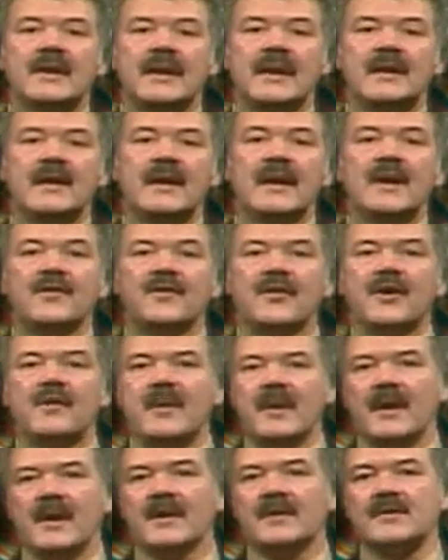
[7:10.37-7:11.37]
knit for
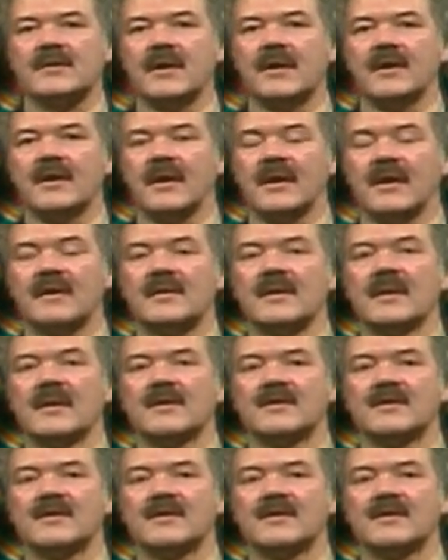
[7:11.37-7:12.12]
making stockings.